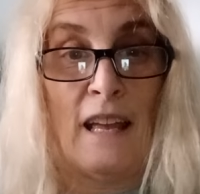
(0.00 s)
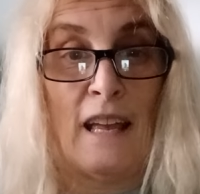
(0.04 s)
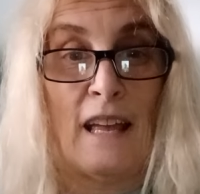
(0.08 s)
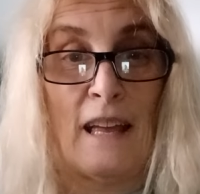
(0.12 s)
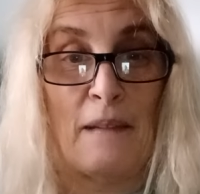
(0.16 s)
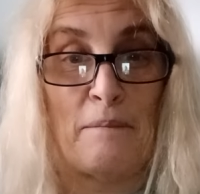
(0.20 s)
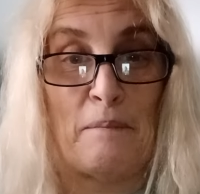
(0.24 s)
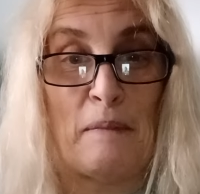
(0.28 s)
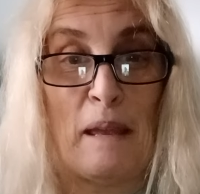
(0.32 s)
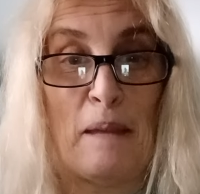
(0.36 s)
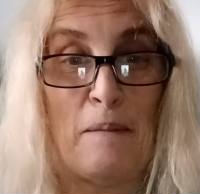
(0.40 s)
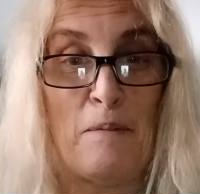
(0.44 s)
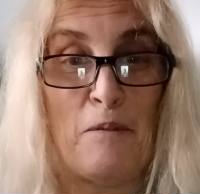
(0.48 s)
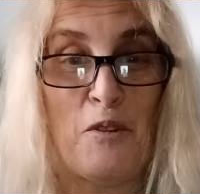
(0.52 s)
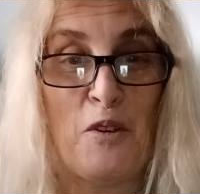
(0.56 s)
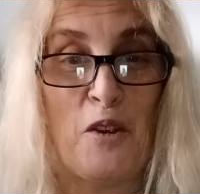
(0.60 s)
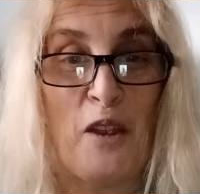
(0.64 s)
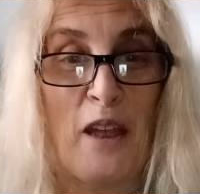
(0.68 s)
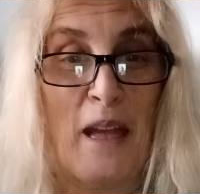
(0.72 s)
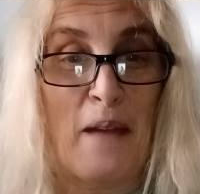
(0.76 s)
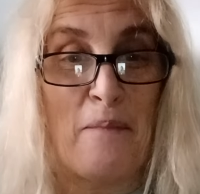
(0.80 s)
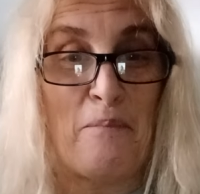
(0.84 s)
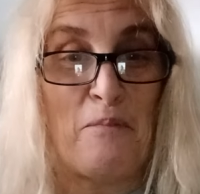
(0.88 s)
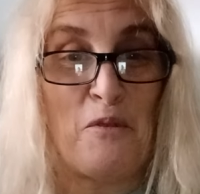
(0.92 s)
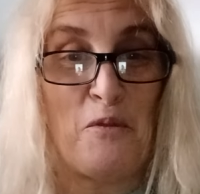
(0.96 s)
Maybe you're
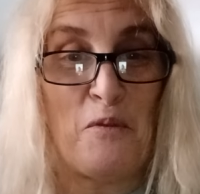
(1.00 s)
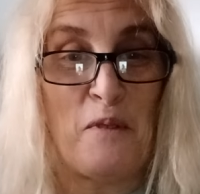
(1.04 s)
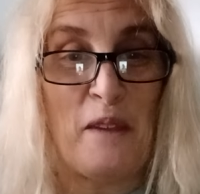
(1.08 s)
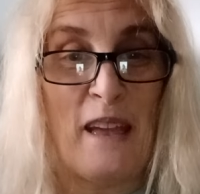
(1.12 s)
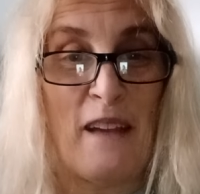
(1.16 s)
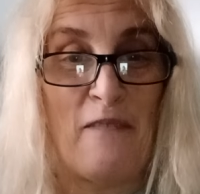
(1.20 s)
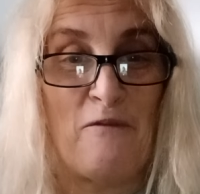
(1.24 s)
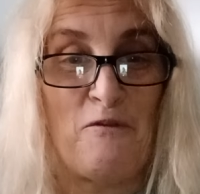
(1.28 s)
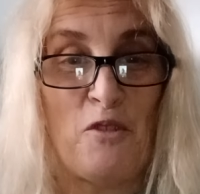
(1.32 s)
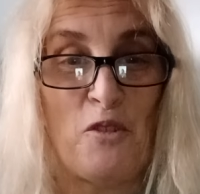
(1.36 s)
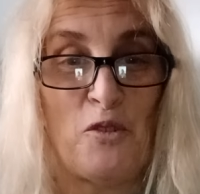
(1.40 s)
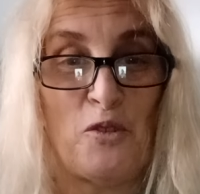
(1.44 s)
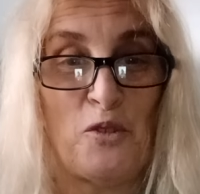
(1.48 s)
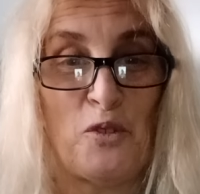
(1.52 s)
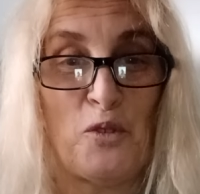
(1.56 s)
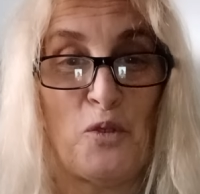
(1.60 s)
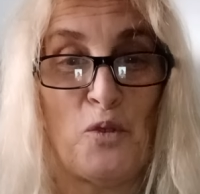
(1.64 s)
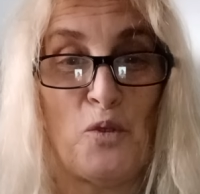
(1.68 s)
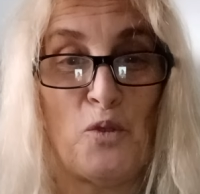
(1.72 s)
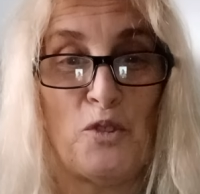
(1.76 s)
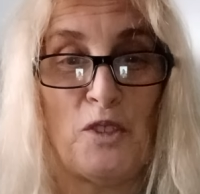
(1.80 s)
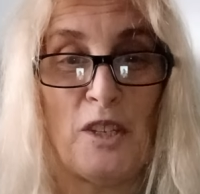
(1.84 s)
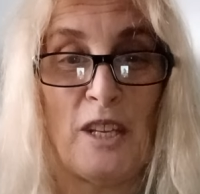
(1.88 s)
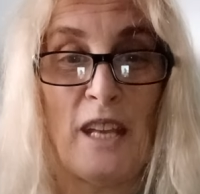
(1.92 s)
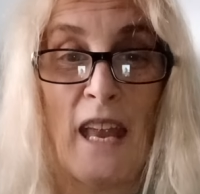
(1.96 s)
happy we have no
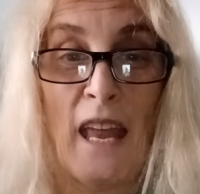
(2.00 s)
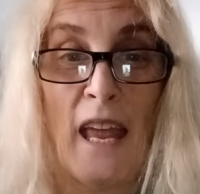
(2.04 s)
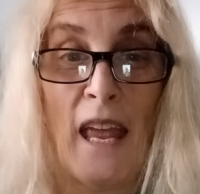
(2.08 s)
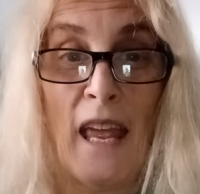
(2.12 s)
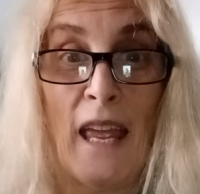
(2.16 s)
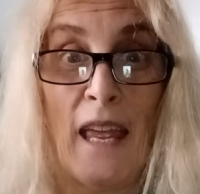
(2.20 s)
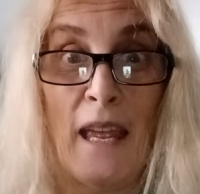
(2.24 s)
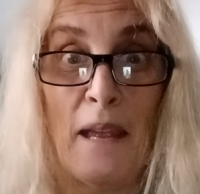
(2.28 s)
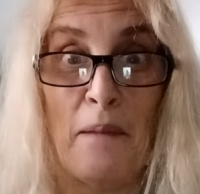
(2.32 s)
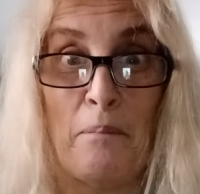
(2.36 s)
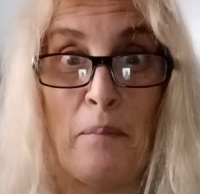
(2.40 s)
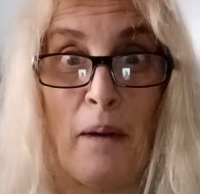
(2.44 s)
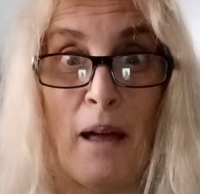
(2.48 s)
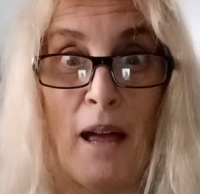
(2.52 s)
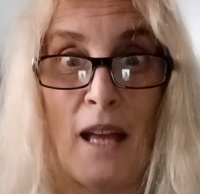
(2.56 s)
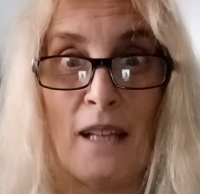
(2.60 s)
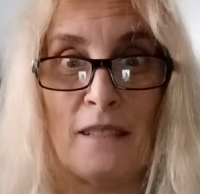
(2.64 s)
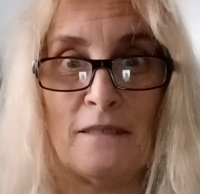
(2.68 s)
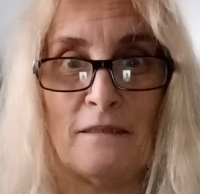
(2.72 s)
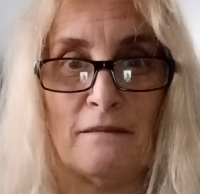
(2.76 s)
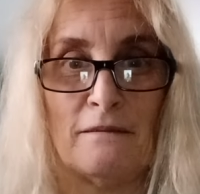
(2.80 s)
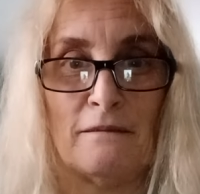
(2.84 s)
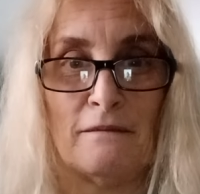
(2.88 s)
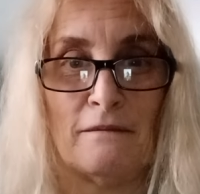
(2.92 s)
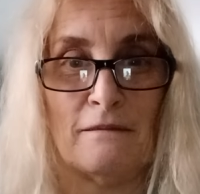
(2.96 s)
school today,
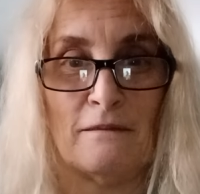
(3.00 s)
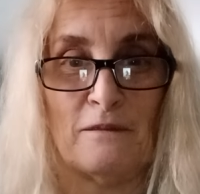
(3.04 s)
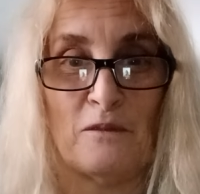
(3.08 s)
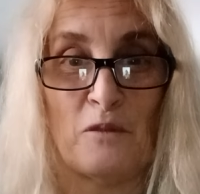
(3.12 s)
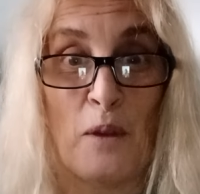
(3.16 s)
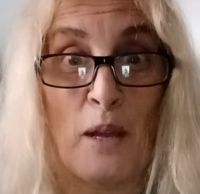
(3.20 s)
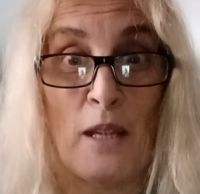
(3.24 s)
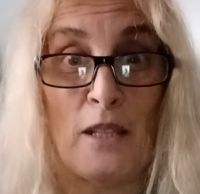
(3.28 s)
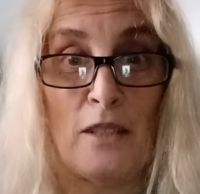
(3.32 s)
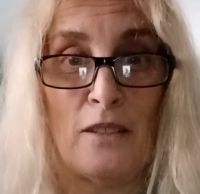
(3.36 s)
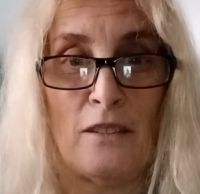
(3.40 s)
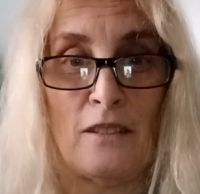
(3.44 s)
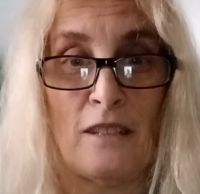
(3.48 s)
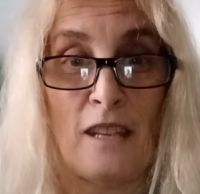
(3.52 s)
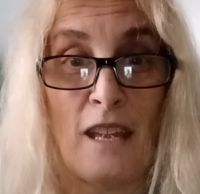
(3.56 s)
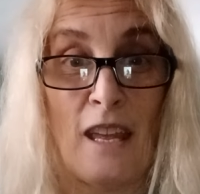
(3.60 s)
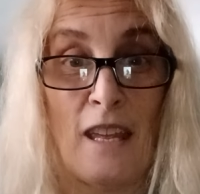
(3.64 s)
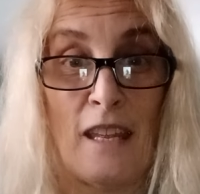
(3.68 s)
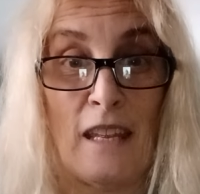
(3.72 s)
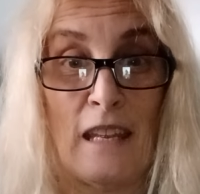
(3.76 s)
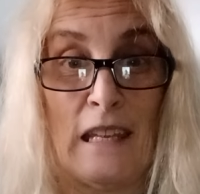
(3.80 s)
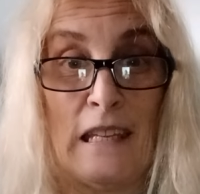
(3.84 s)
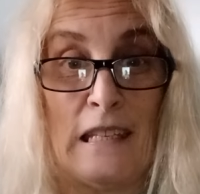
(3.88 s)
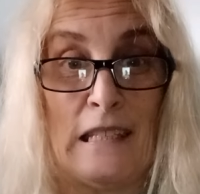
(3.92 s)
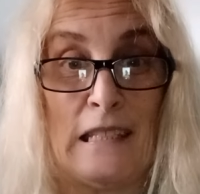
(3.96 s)
but
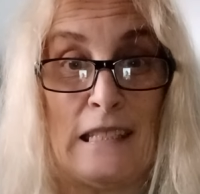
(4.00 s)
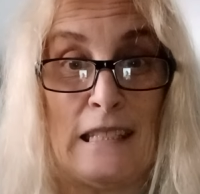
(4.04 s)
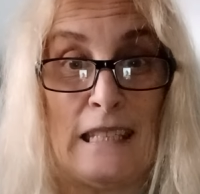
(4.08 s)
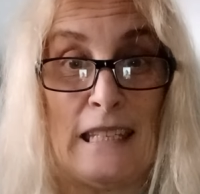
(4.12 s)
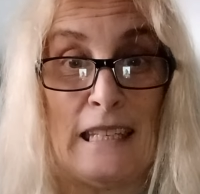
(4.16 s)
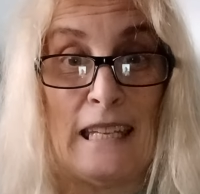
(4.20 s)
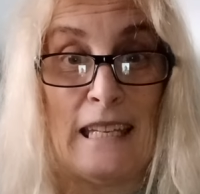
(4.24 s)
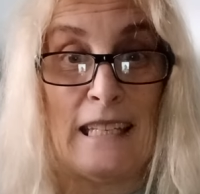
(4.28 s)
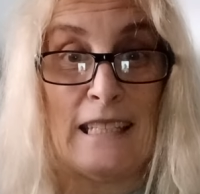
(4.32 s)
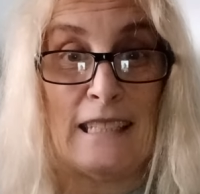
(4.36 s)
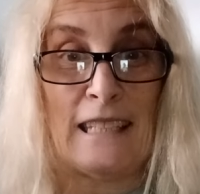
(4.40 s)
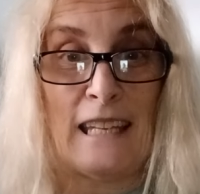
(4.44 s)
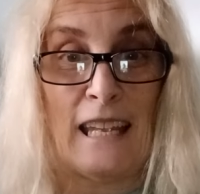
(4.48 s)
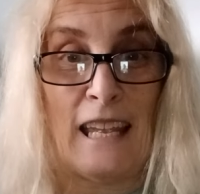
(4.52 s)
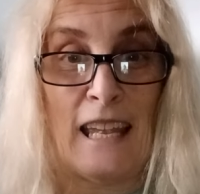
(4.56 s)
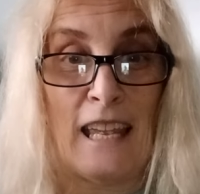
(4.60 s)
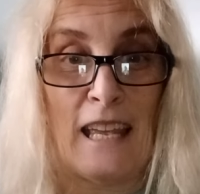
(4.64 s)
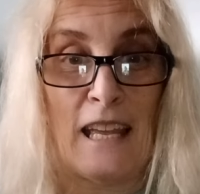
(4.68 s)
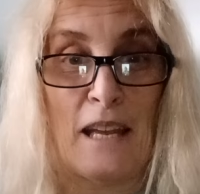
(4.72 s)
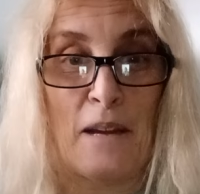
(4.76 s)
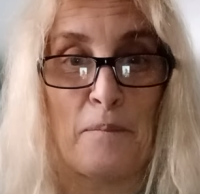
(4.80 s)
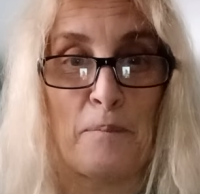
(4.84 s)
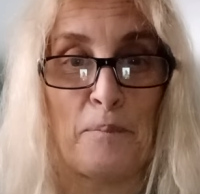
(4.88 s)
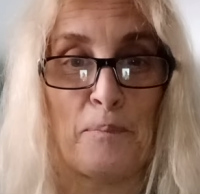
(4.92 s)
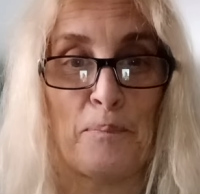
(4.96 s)
Wednesday is the
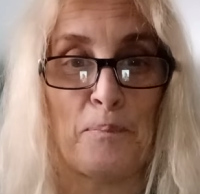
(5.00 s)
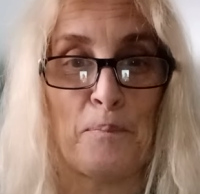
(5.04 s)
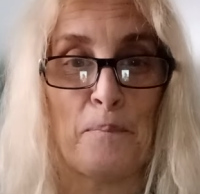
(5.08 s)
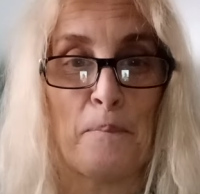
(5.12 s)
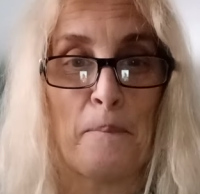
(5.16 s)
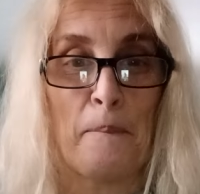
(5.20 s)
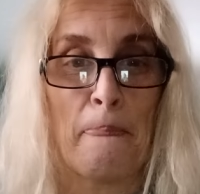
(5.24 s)
exam.